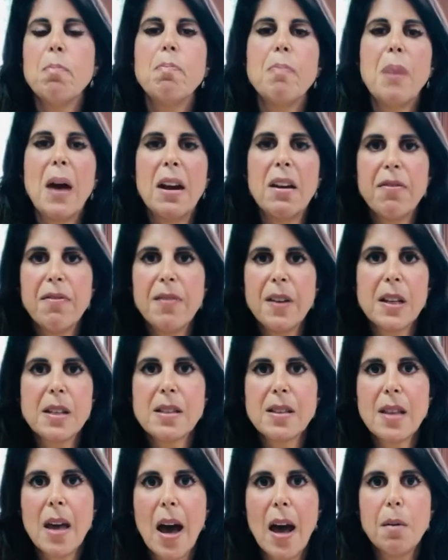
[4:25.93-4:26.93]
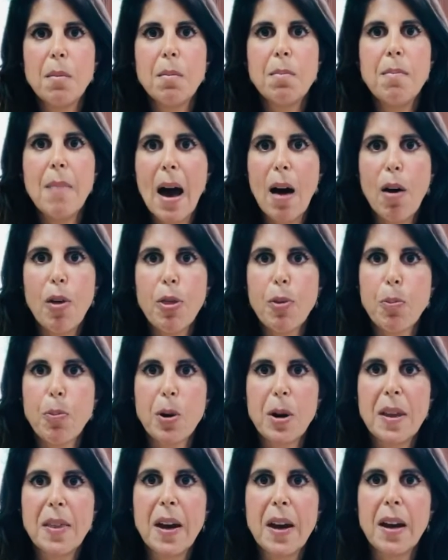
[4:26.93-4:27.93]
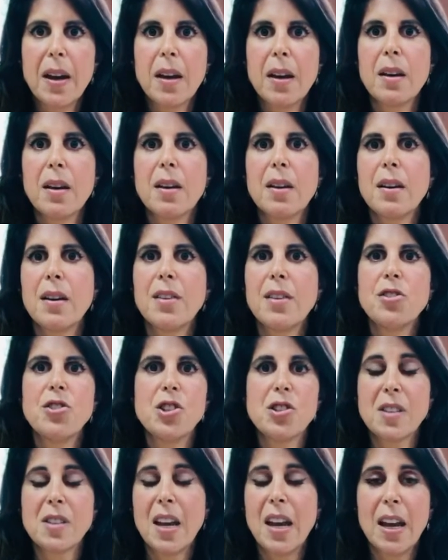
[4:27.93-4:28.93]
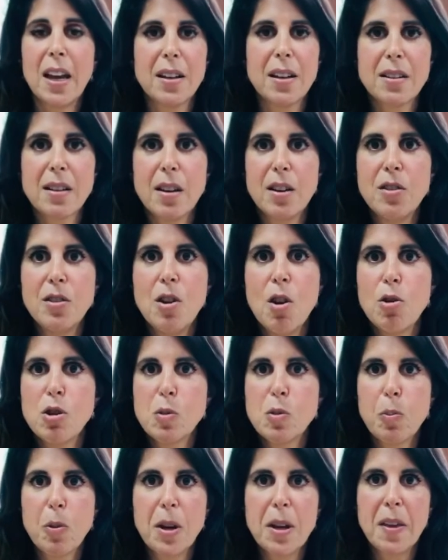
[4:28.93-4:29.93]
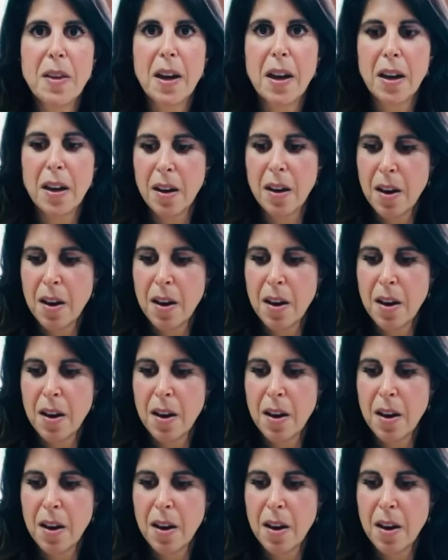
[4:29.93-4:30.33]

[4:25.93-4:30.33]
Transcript: benefits that mouth breathing just can't. Nose breathing